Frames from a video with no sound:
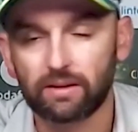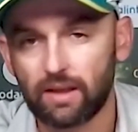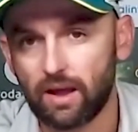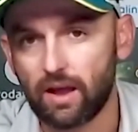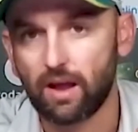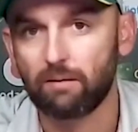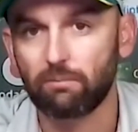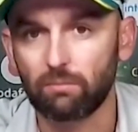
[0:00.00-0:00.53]
I
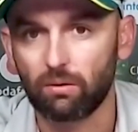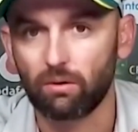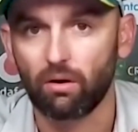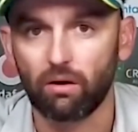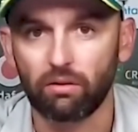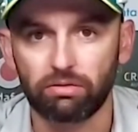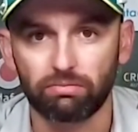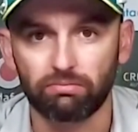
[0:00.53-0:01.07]

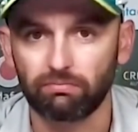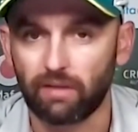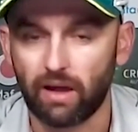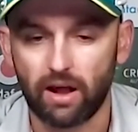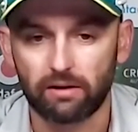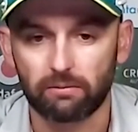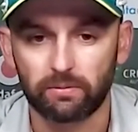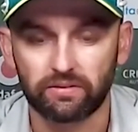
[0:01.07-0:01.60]

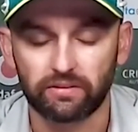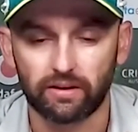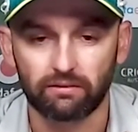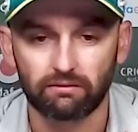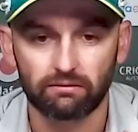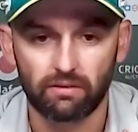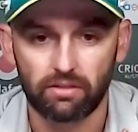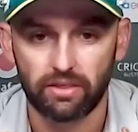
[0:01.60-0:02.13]

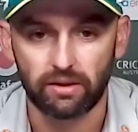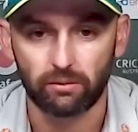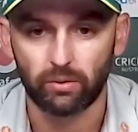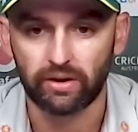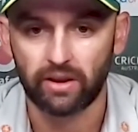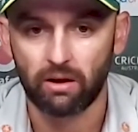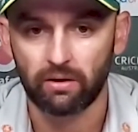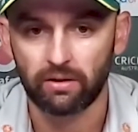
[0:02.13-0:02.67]
100% think
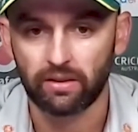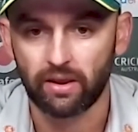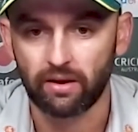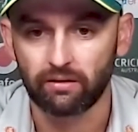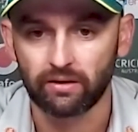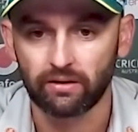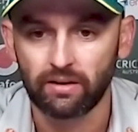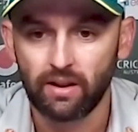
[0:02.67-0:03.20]
we're going
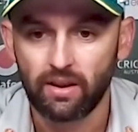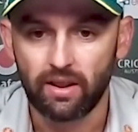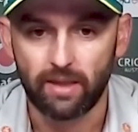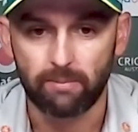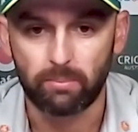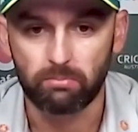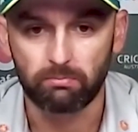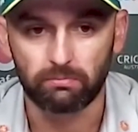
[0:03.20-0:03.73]
there
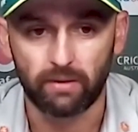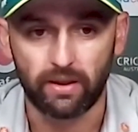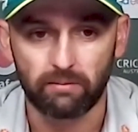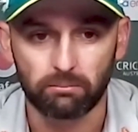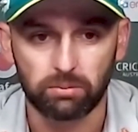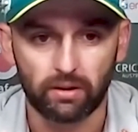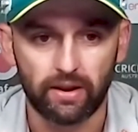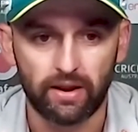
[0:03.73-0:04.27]

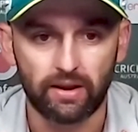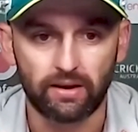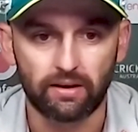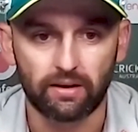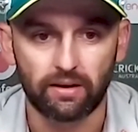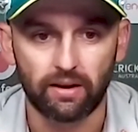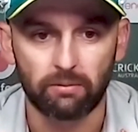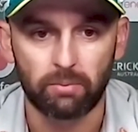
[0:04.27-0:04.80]
and
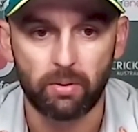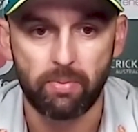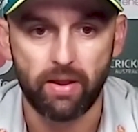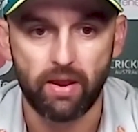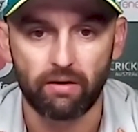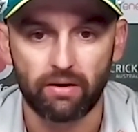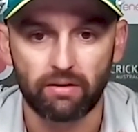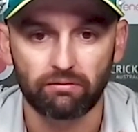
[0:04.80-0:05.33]
planning and
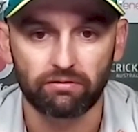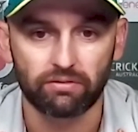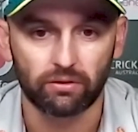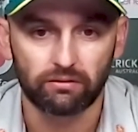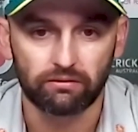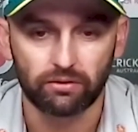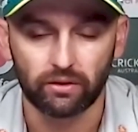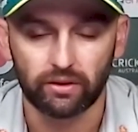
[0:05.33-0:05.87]
preparing
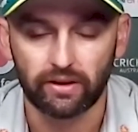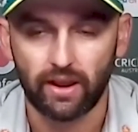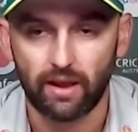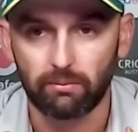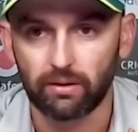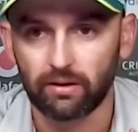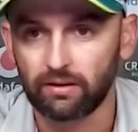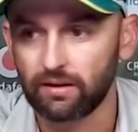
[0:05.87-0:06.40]
for the
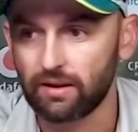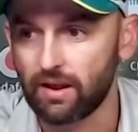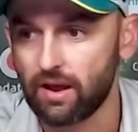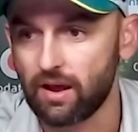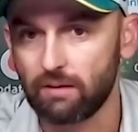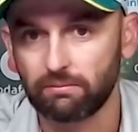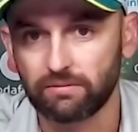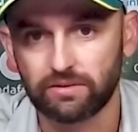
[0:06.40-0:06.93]

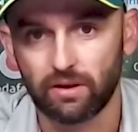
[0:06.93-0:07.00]
Gabba.